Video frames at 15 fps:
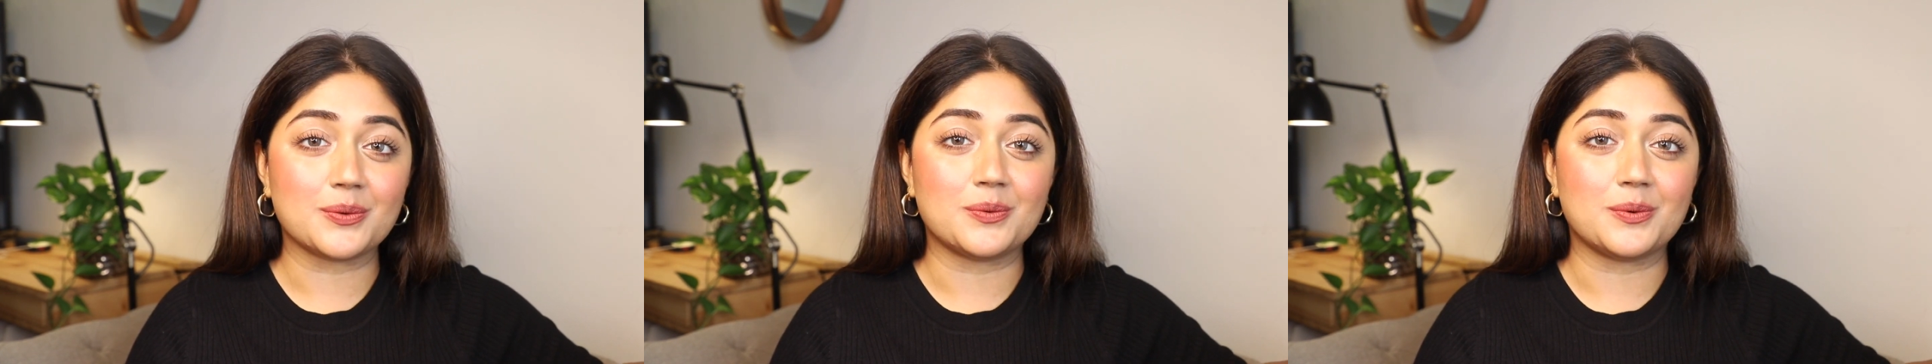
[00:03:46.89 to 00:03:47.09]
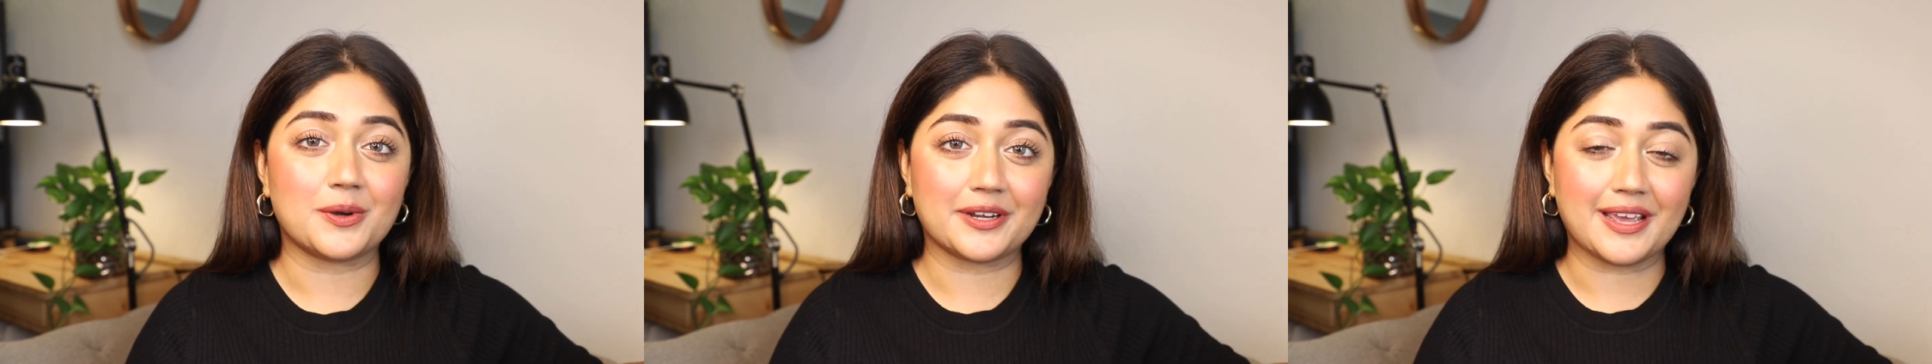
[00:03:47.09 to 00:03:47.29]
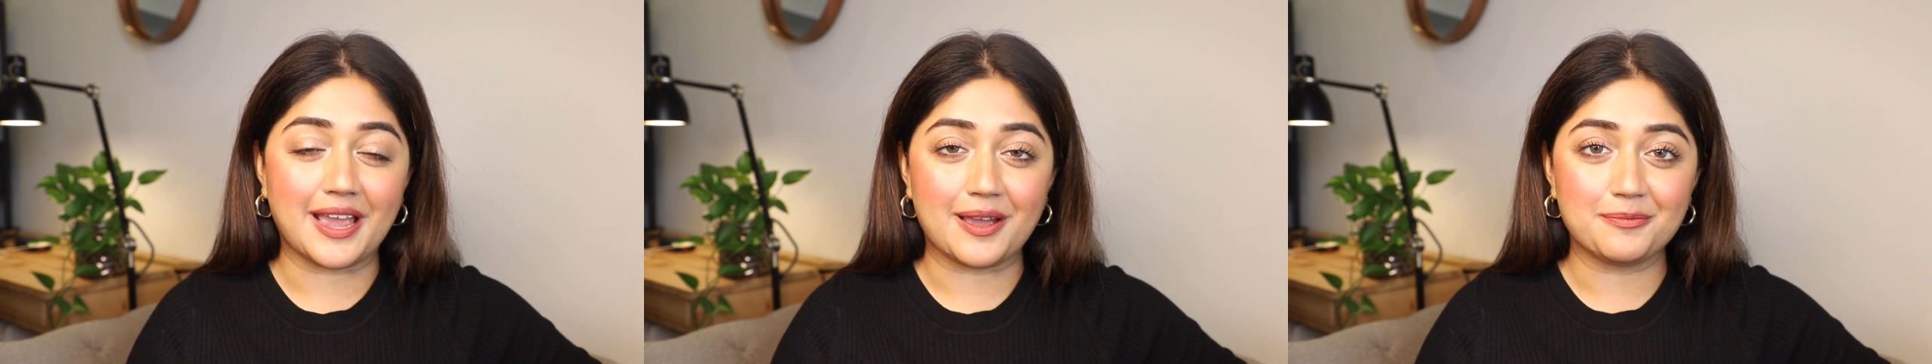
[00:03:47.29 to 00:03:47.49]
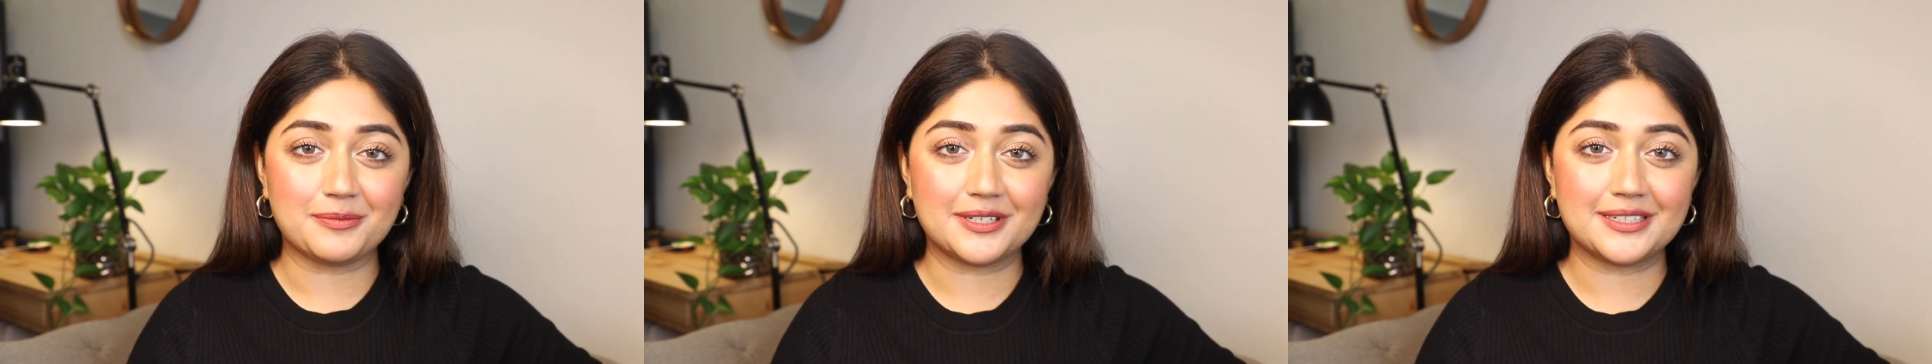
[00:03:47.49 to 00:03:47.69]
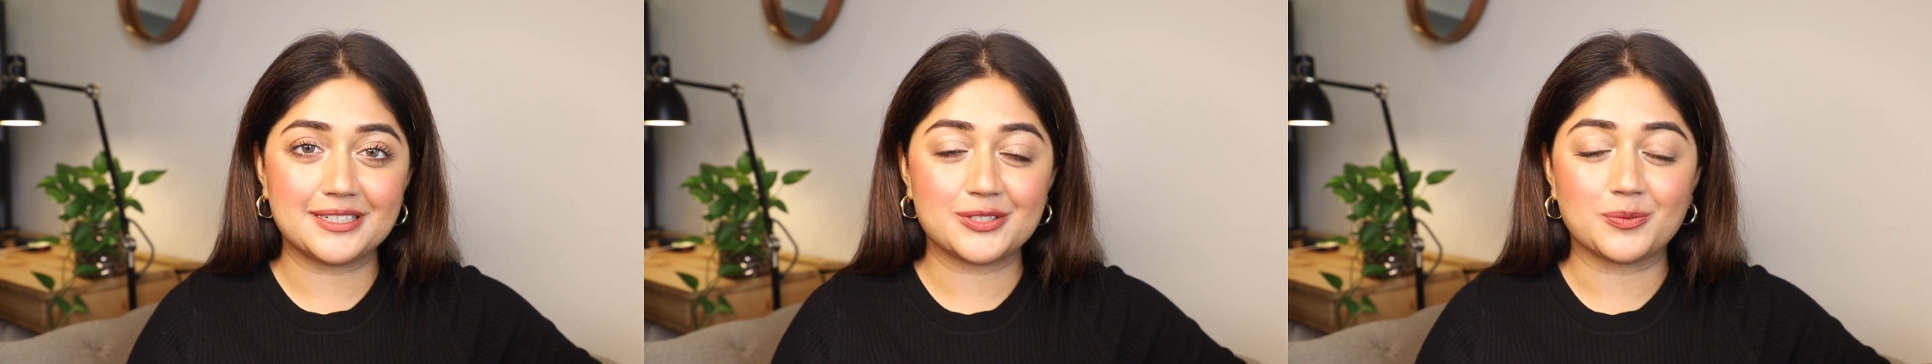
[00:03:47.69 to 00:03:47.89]
what
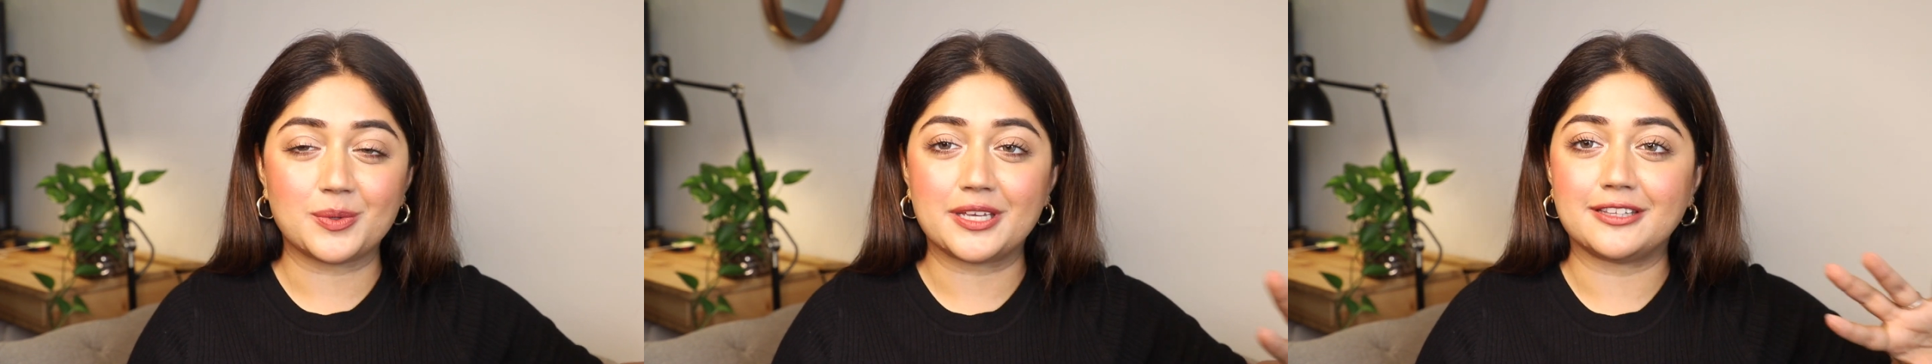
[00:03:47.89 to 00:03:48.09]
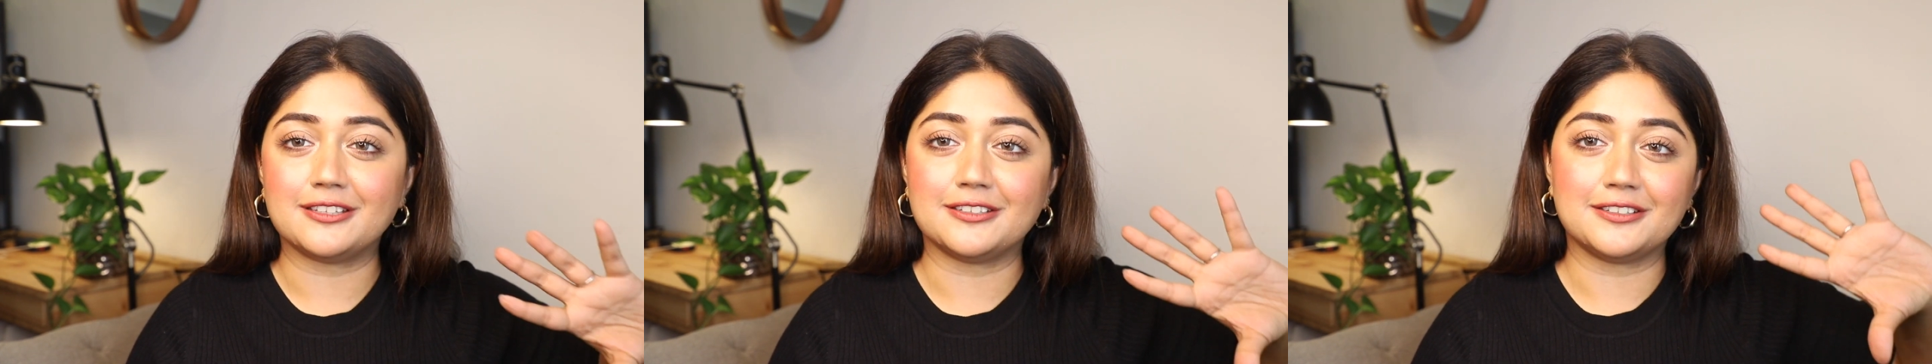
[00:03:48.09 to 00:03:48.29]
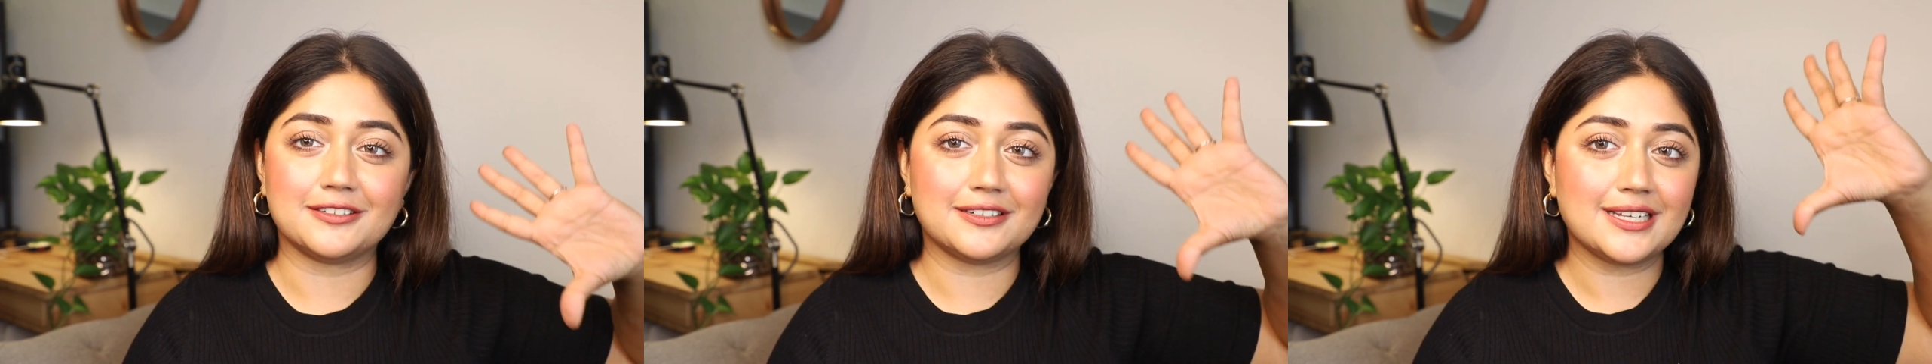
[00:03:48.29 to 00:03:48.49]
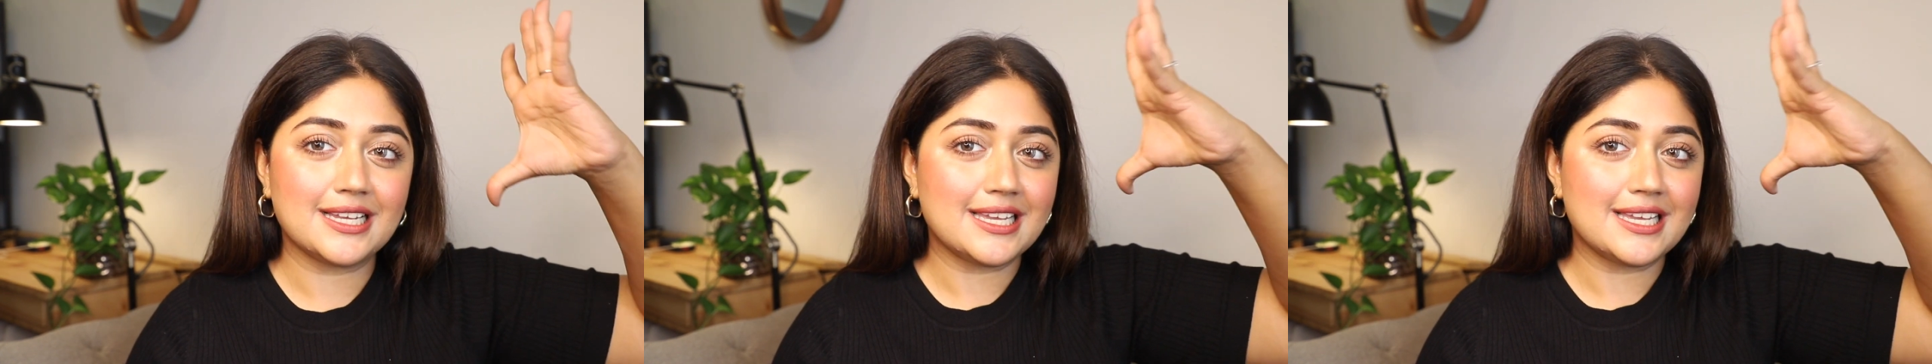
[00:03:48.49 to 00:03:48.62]
happens, whether